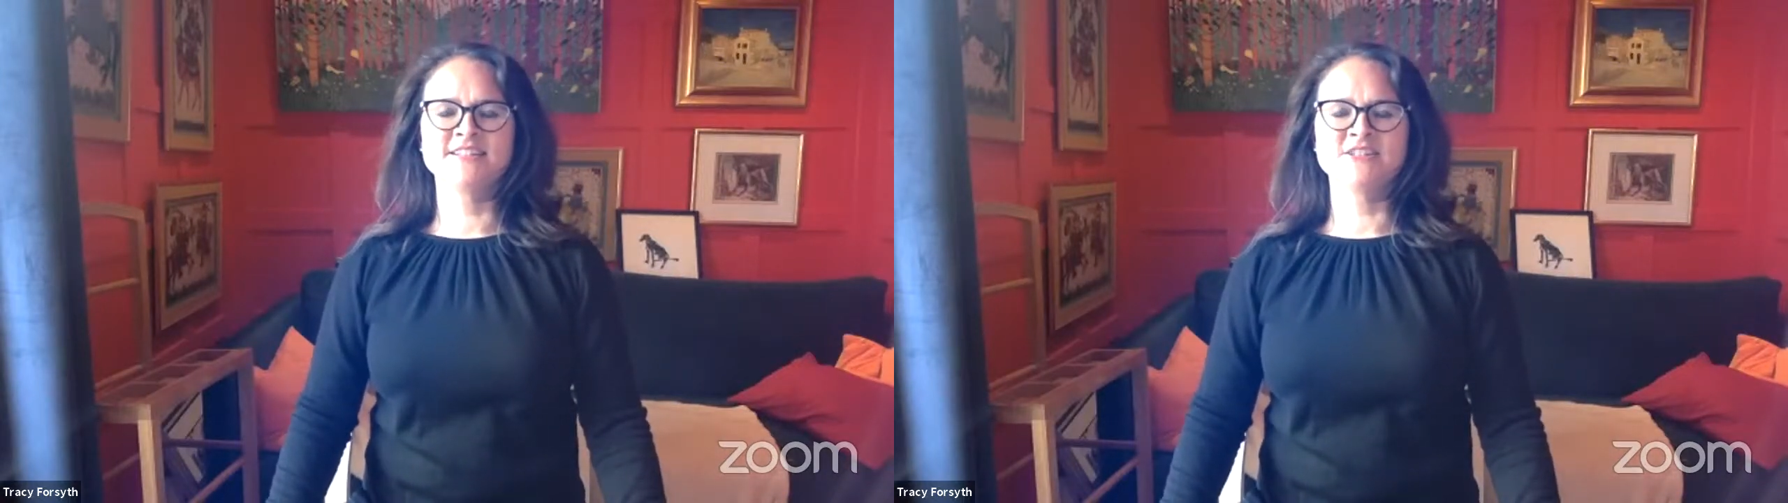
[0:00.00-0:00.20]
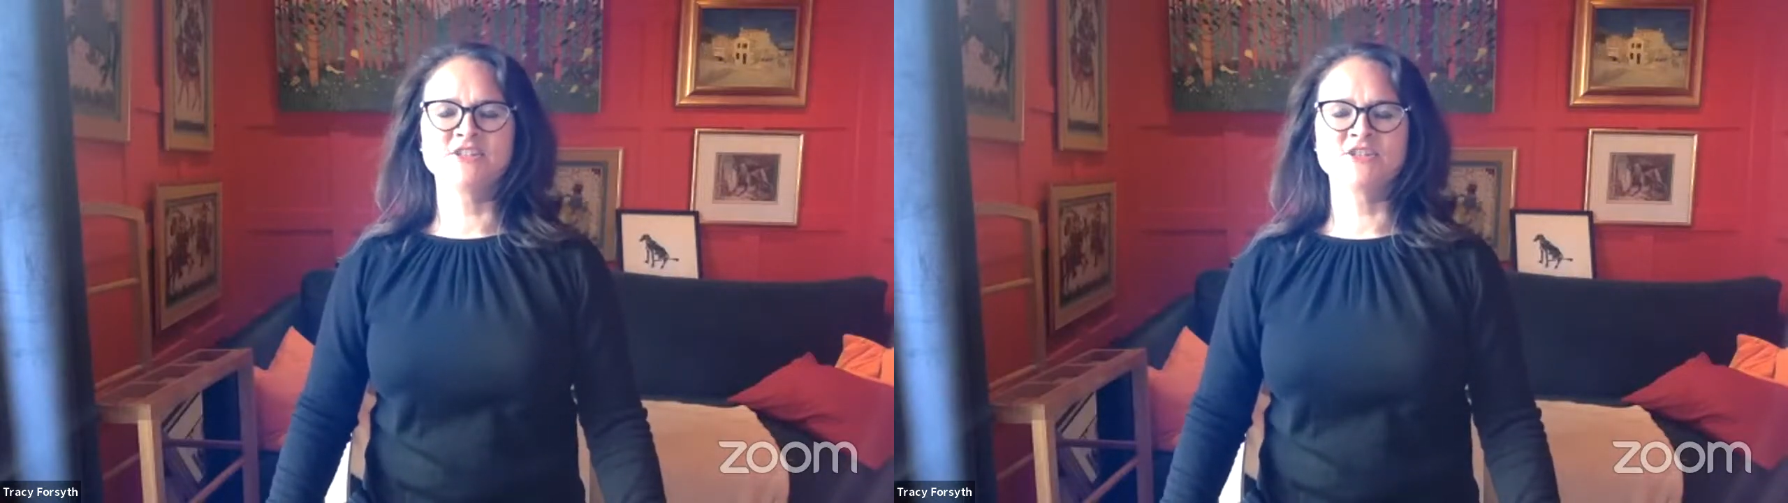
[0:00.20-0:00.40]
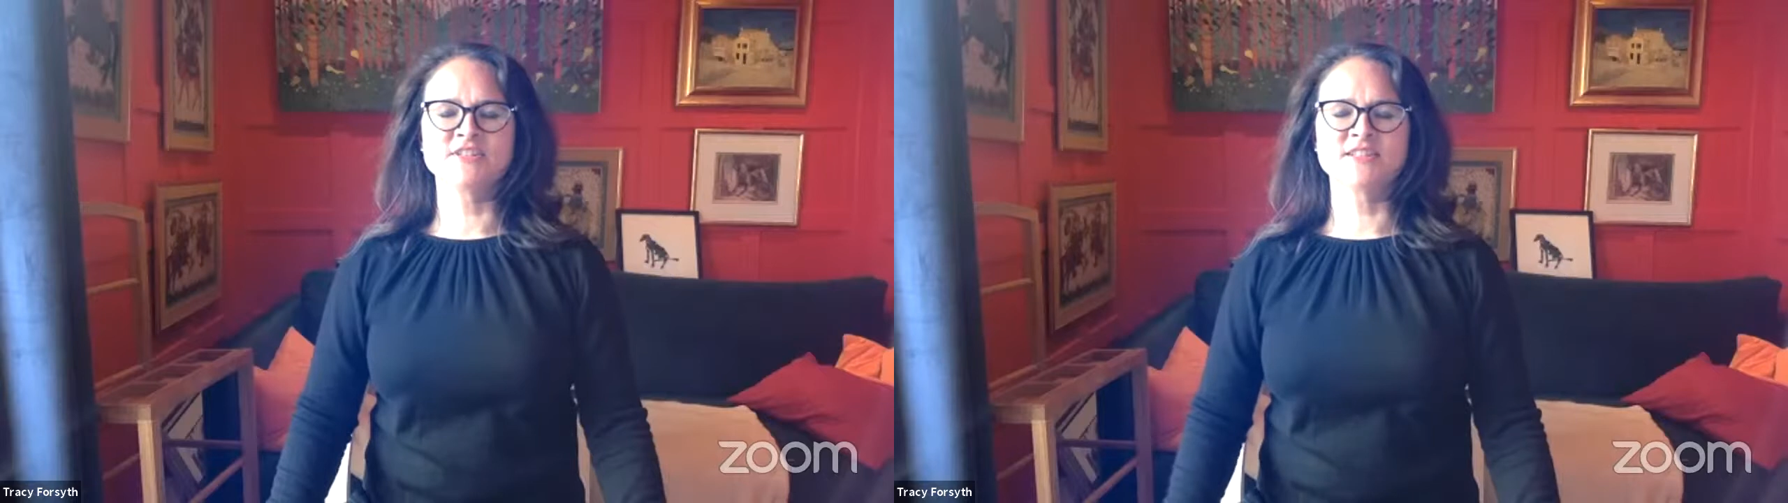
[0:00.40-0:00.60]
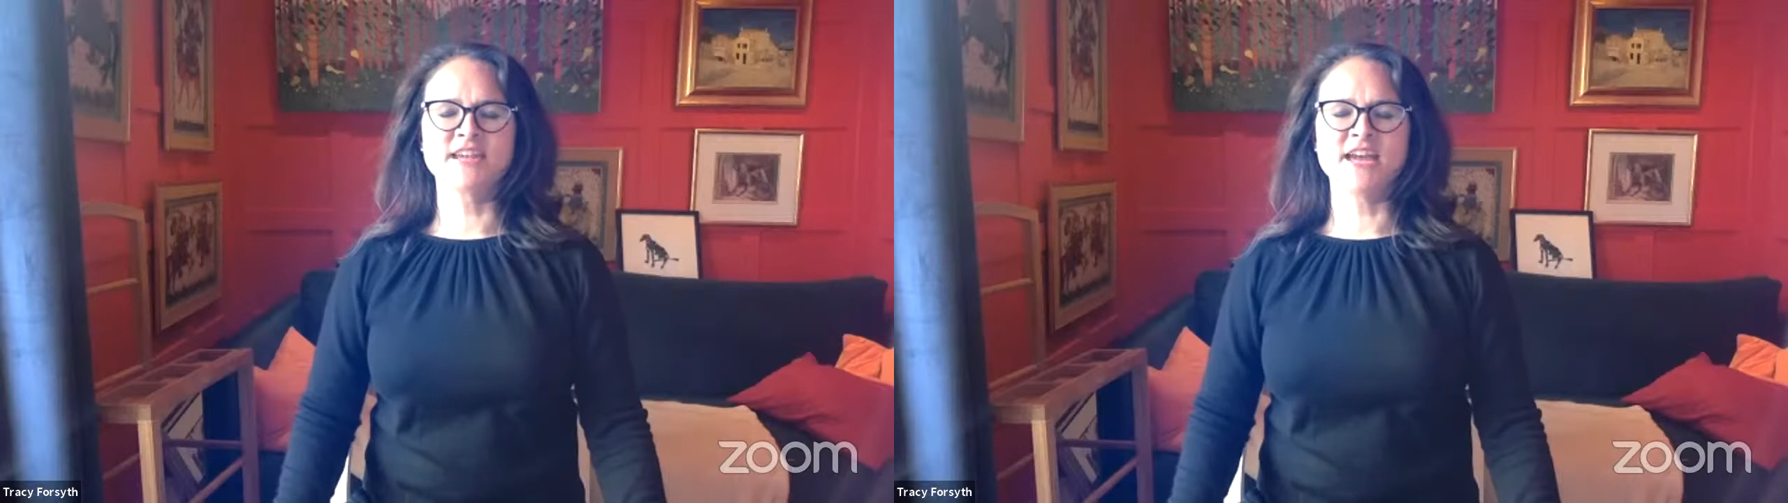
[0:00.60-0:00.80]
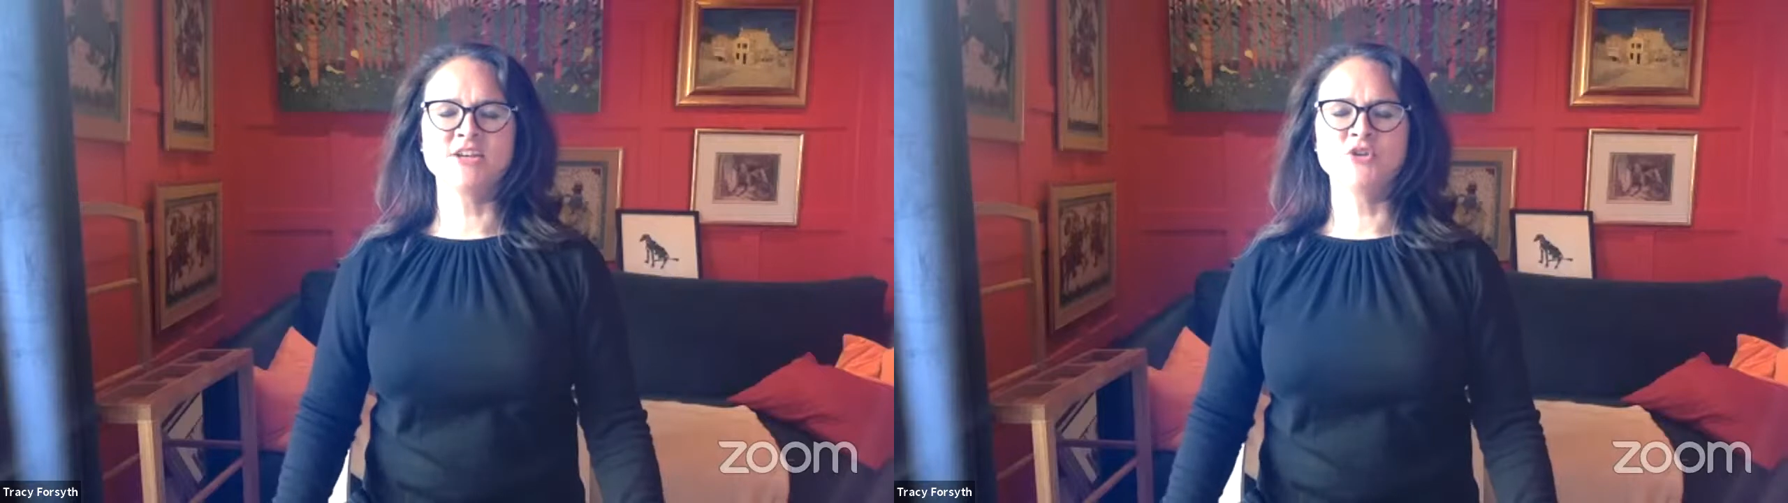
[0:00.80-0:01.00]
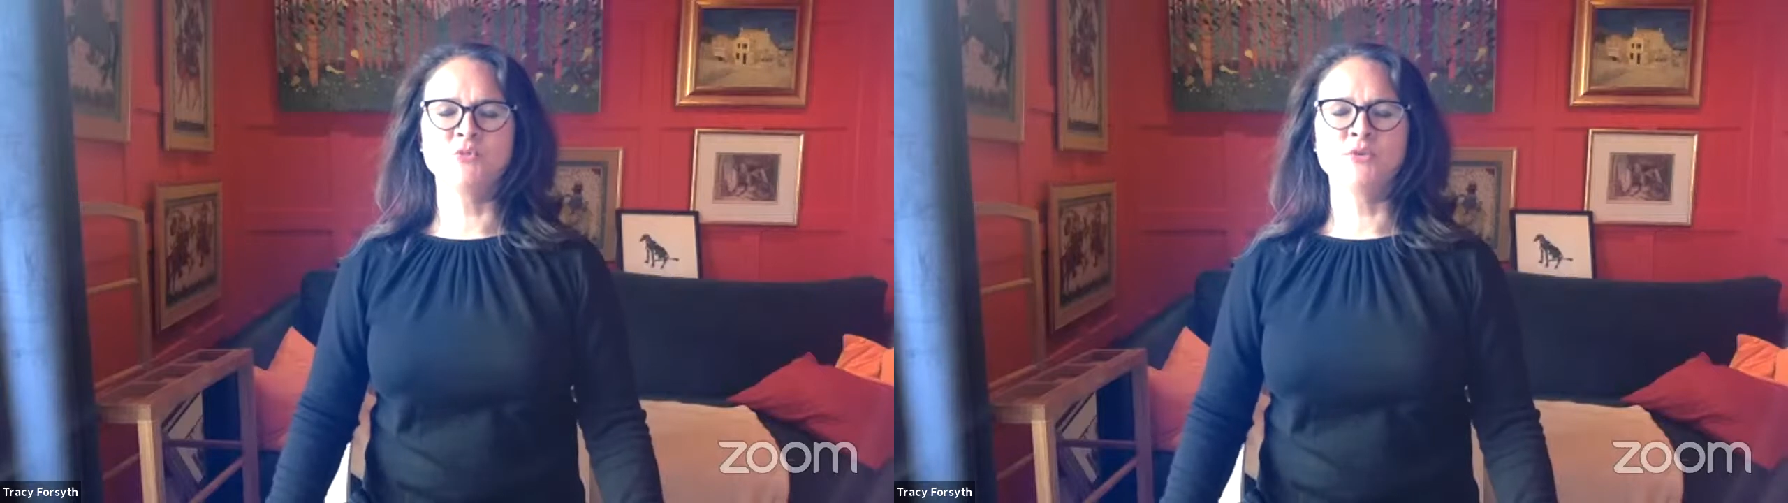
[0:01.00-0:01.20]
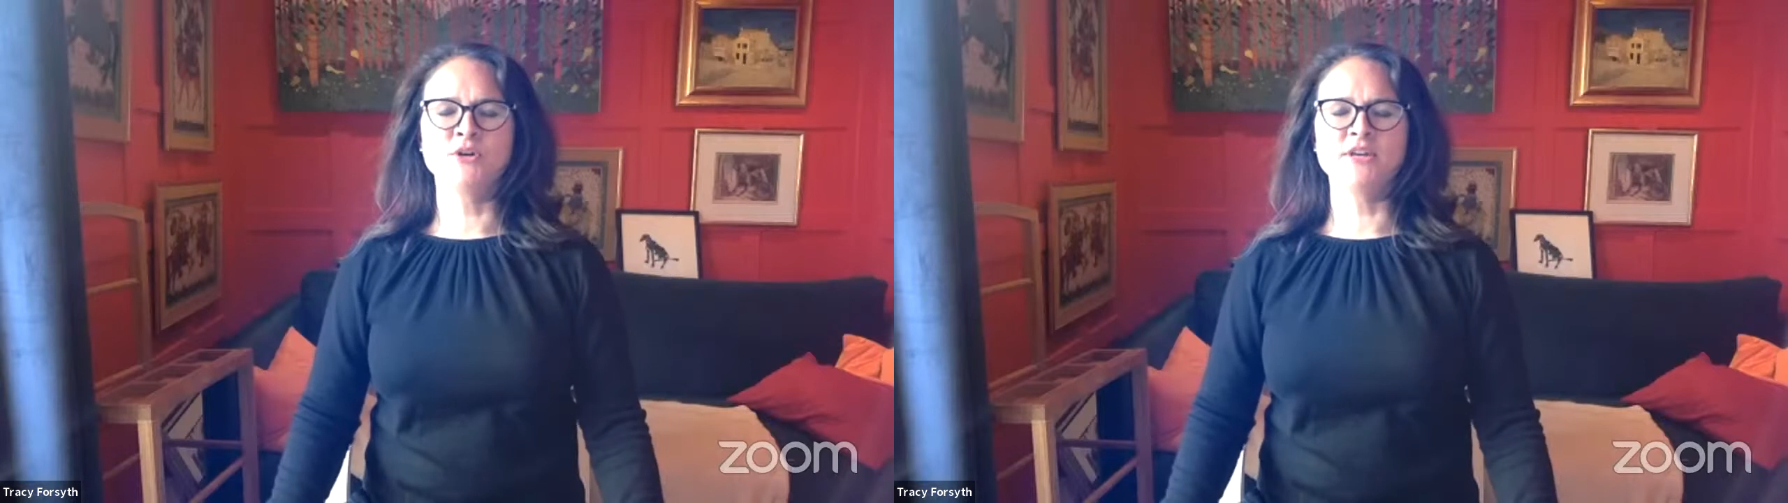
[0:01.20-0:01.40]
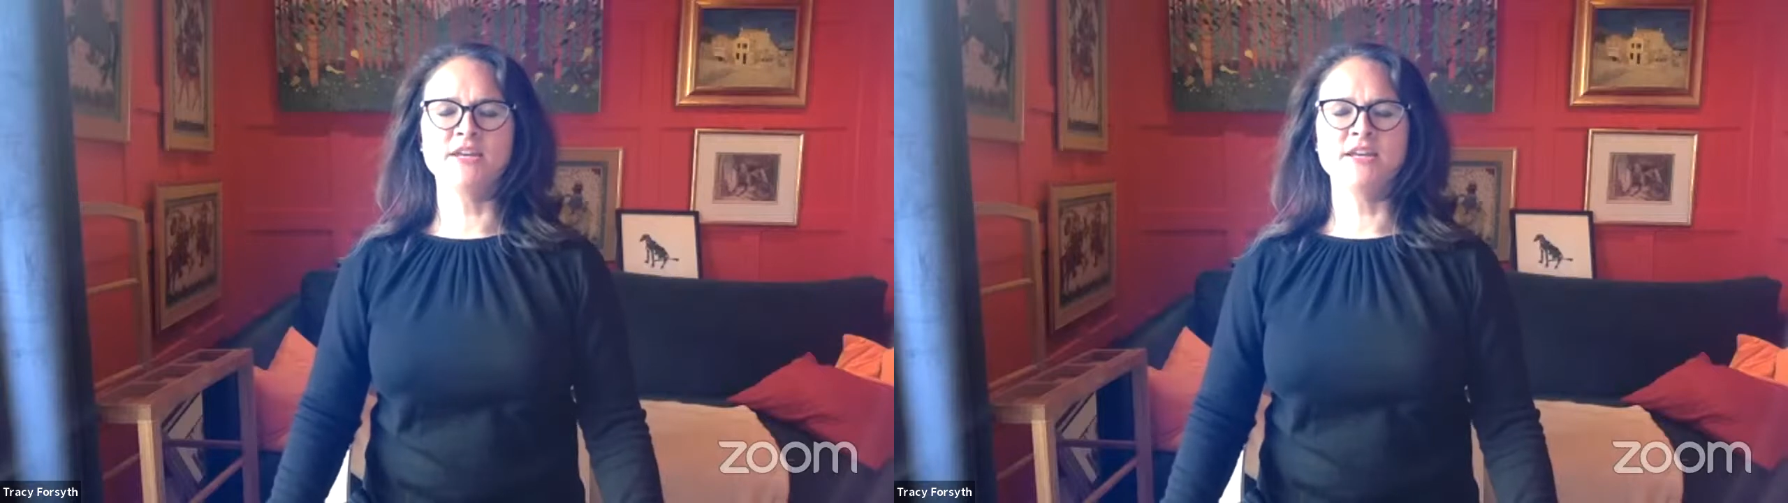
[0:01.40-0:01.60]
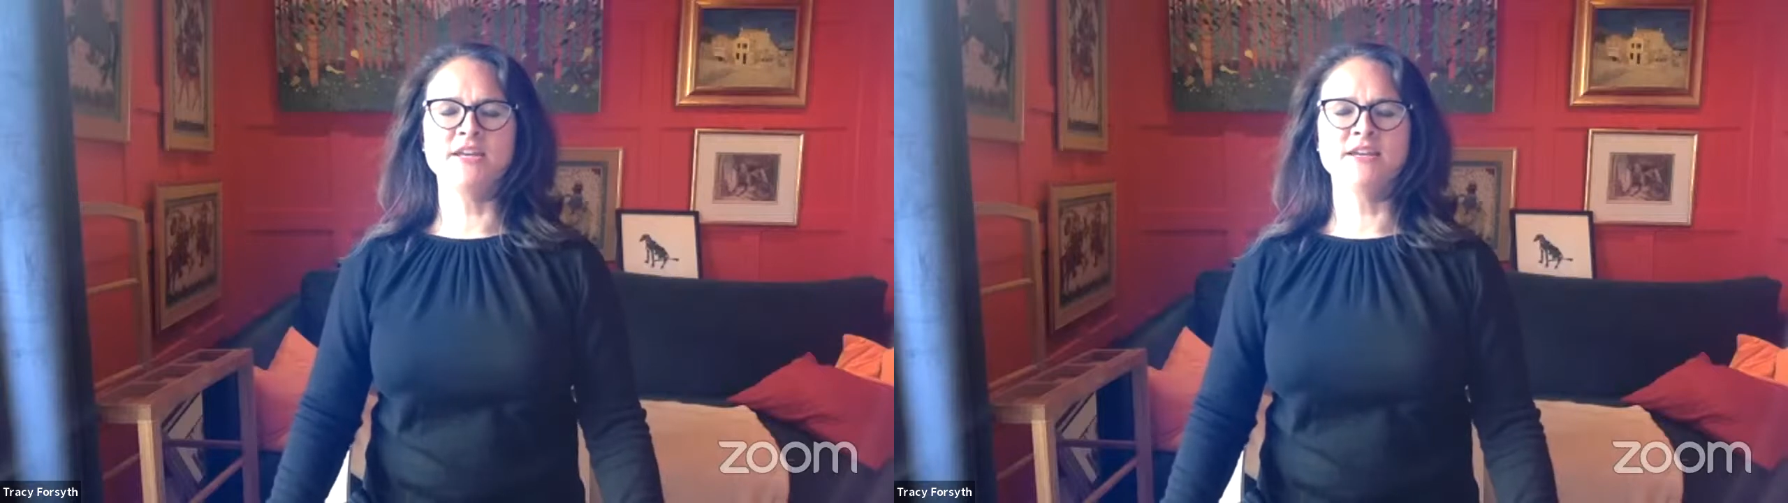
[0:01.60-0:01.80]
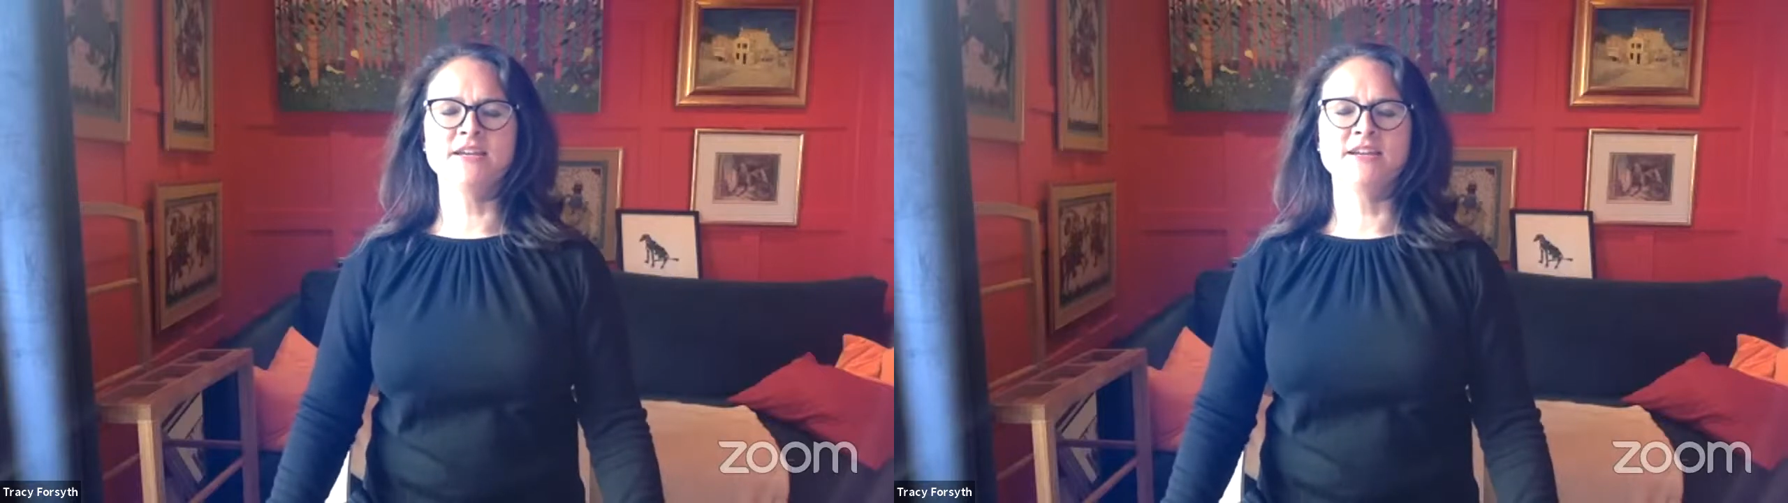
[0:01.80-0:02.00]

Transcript: Just scan your body.